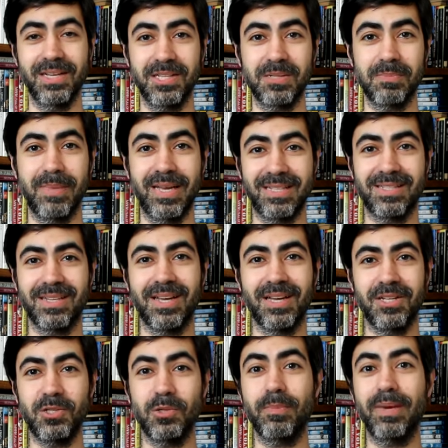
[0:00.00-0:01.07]
It's meant
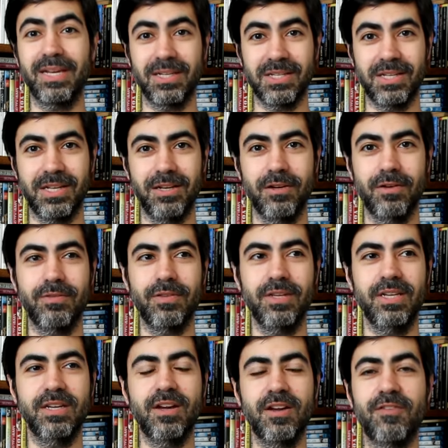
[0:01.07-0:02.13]
to make us think of
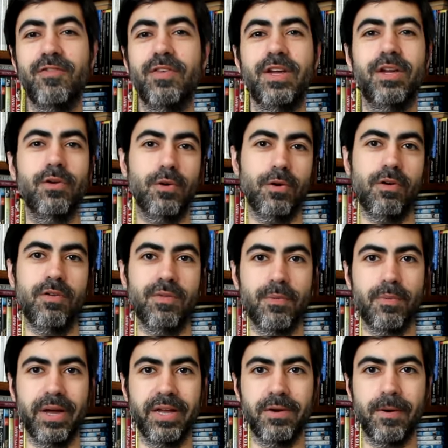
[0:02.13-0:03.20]
the figure of a
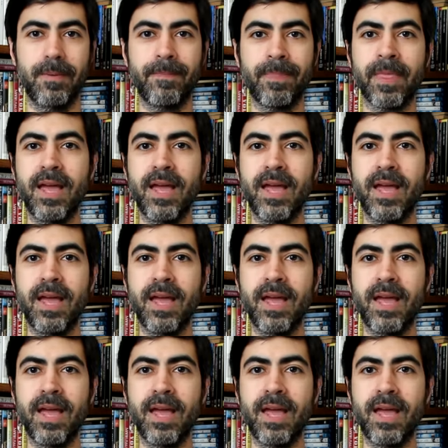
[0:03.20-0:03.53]
writer.